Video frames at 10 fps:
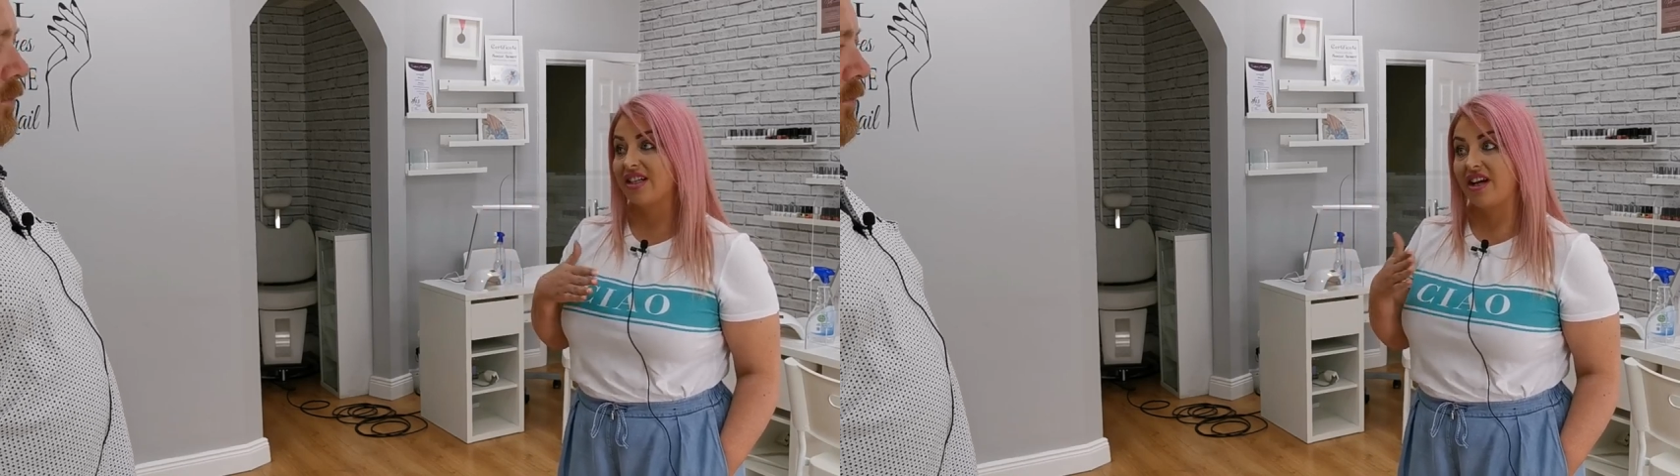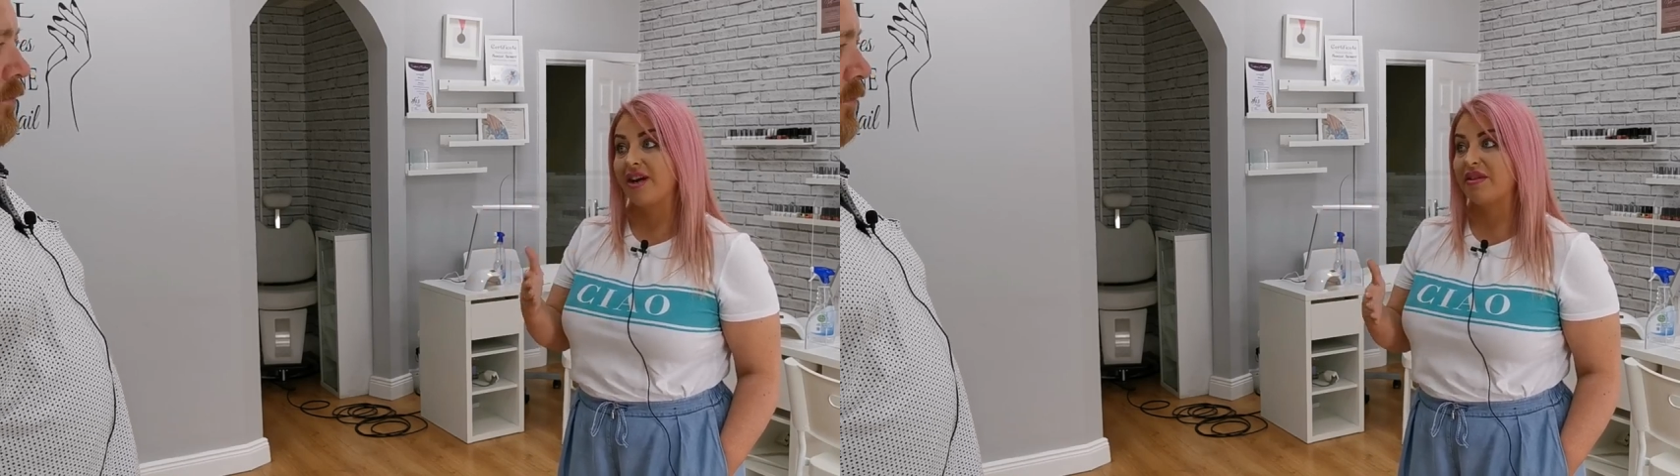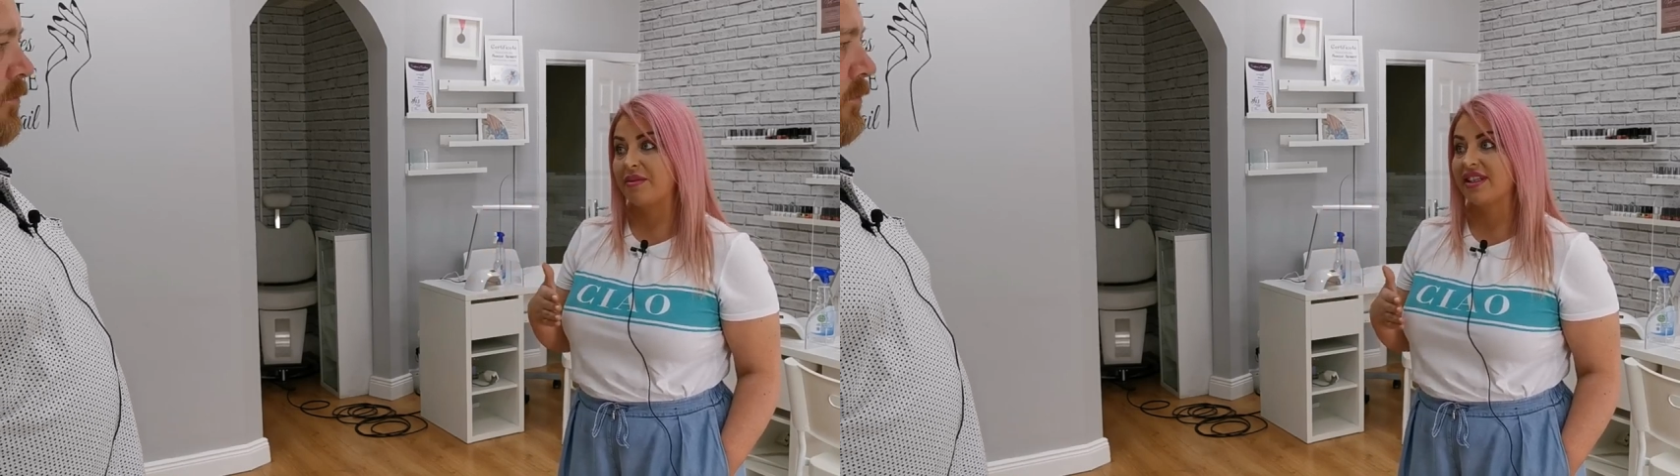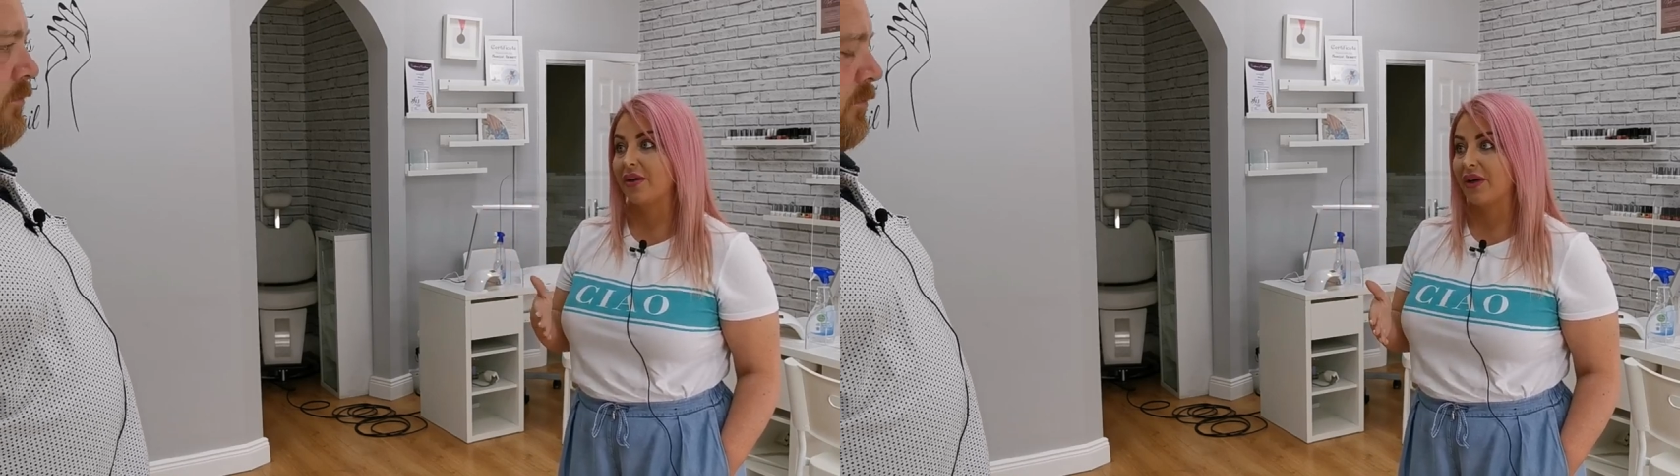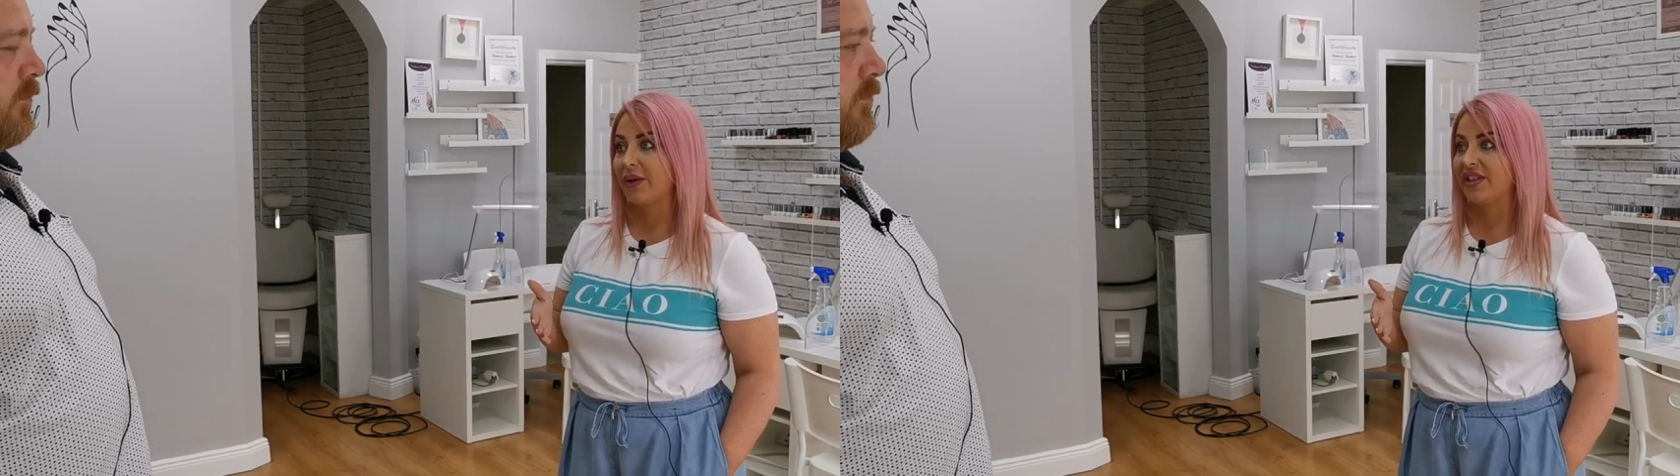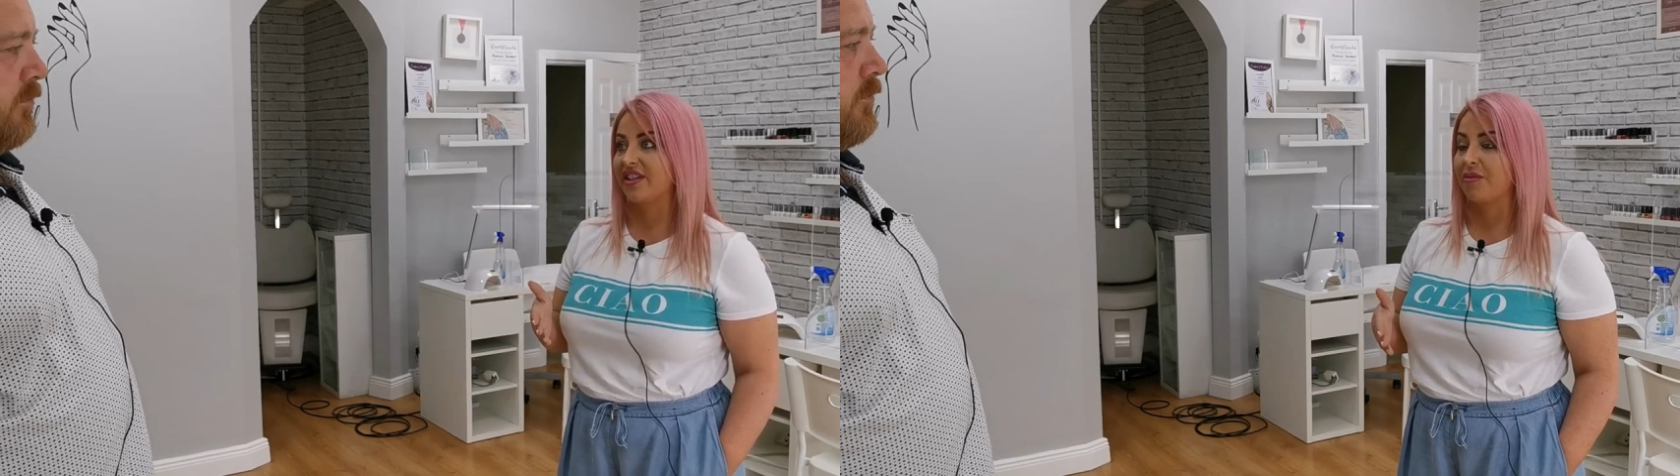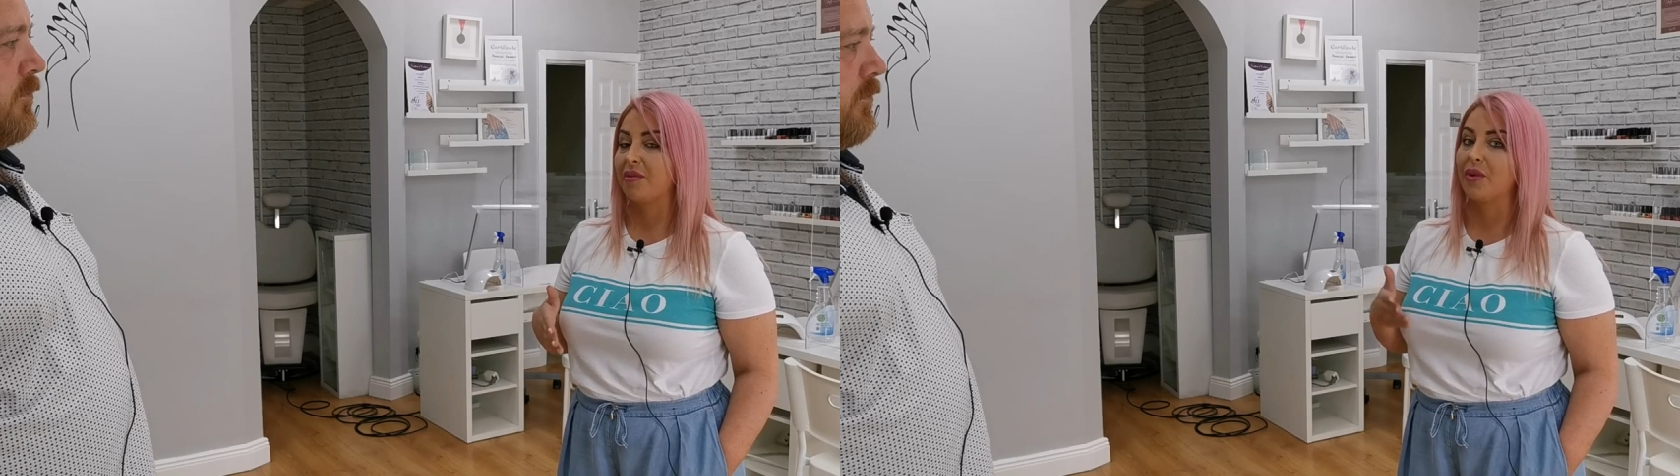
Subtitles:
time to be so close to someone.